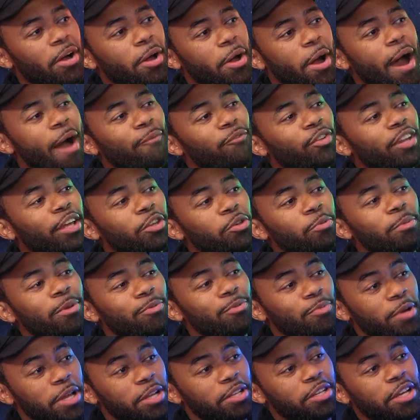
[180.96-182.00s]
I feel like you be
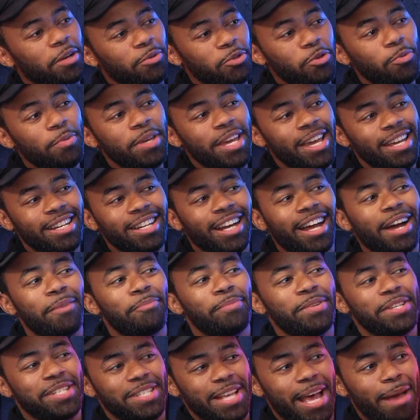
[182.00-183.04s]
re, you be hitting the
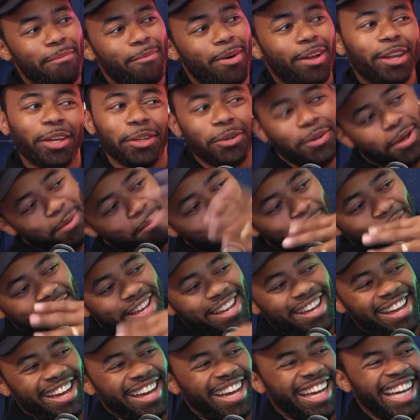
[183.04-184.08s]
company sidebar like yo, come over
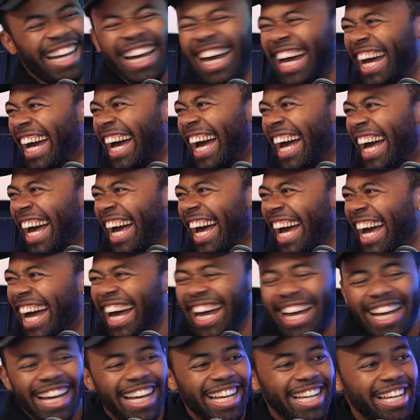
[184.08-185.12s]
here. Yo, this is yo,
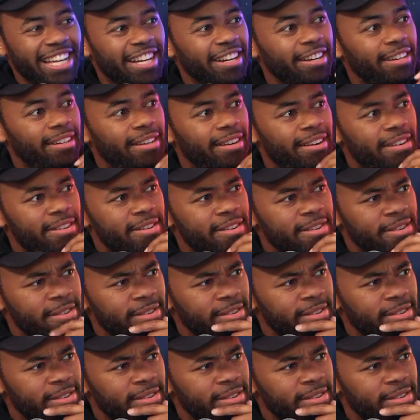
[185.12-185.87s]
insane. What's happening? Since